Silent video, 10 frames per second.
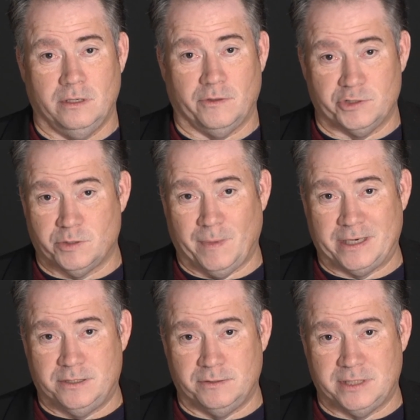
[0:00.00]
Those are my
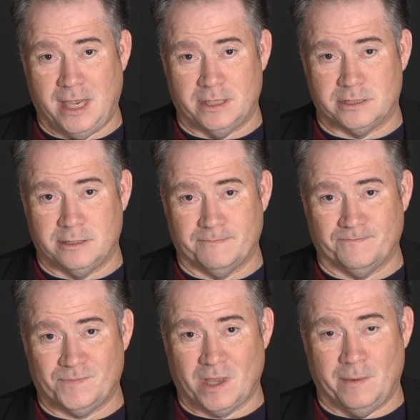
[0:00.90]
two cents.
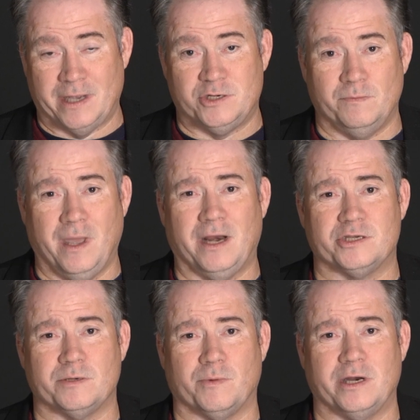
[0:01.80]
My two
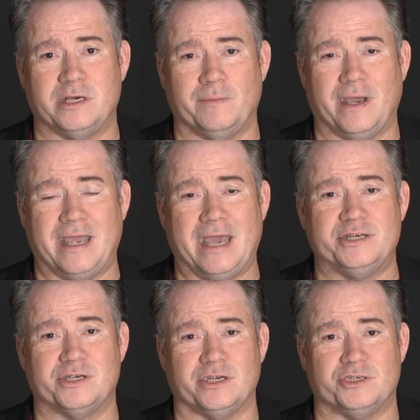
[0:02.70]
minutes are brought to you by
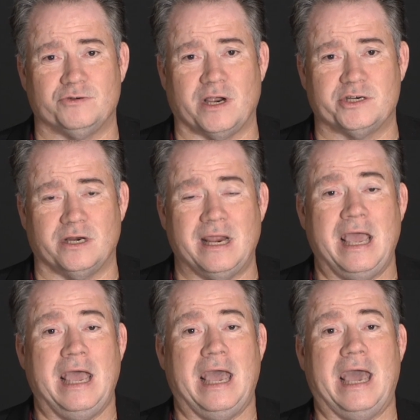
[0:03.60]
Edge Construction
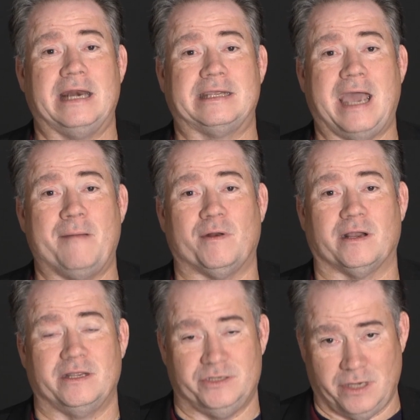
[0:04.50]
and Capital
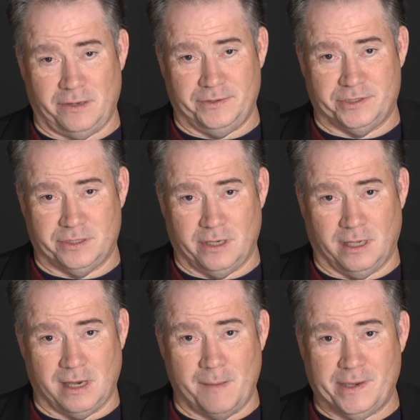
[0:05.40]
Consultants,
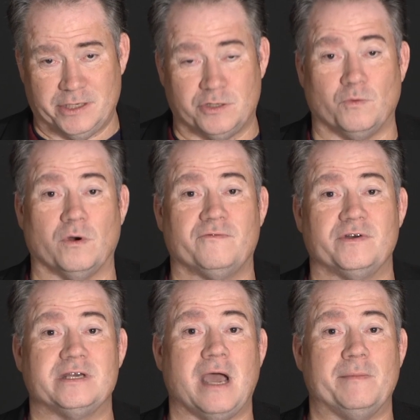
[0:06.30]
a lobbyist who worked
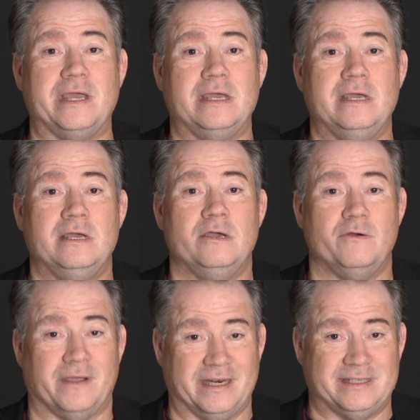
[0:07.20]
for Tommy,
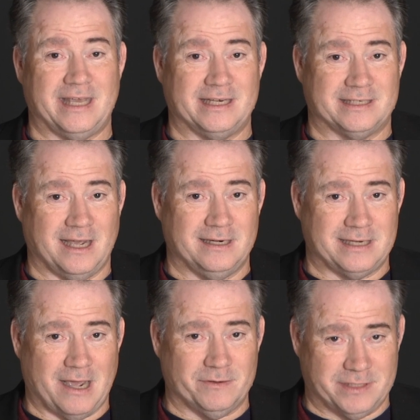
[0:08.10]
who gets things done
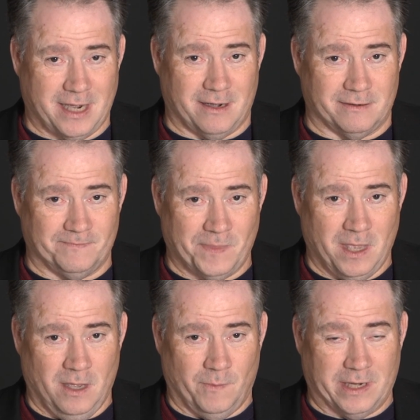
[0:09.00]
downtown.
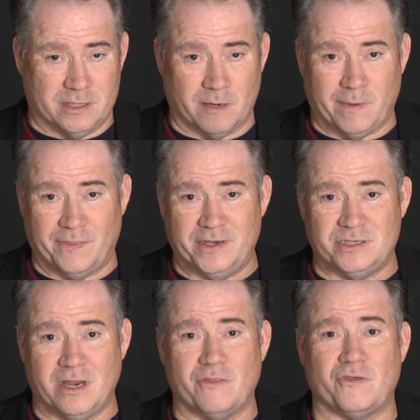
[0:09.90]
We can talk about this
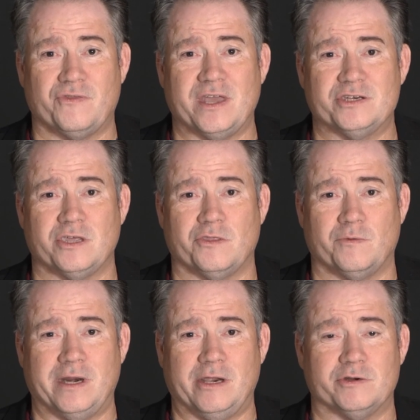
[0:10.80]
and other things on the
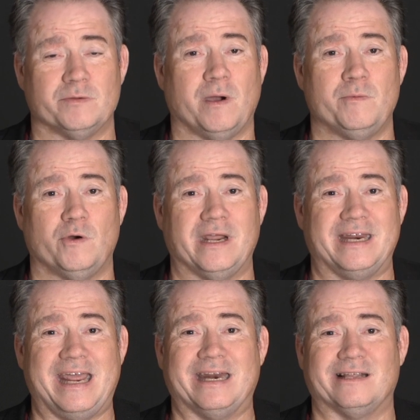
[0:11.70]
radio tomorrow morning
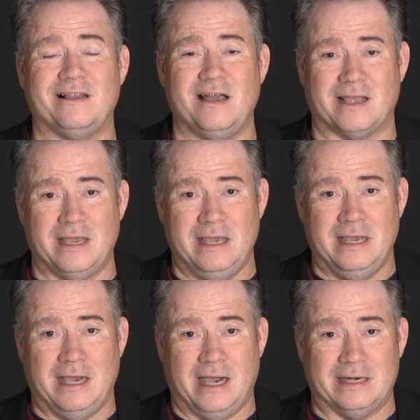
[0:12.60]
at 8 o'clock
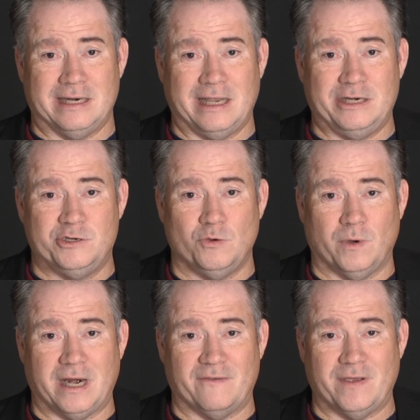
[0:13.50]
on
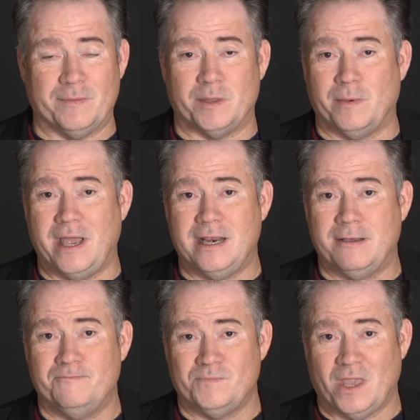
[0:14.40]
92.1 FM The
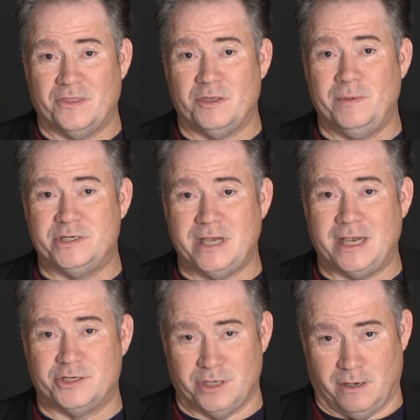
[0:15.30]
Mic, The Mitch
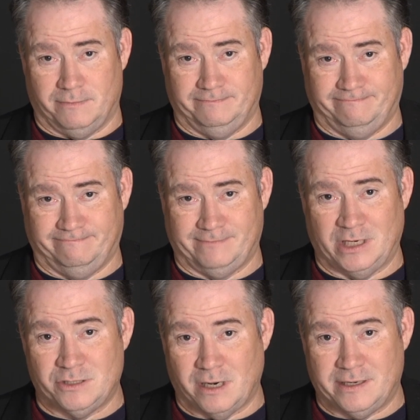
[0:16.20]
Henck Show.
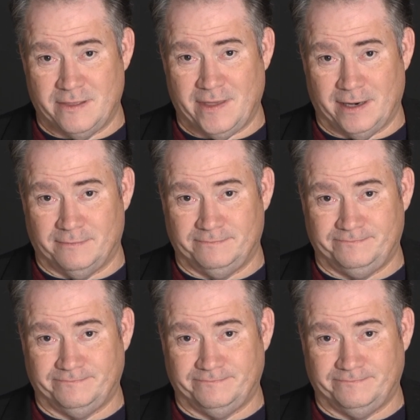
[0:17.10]
Talk to you then.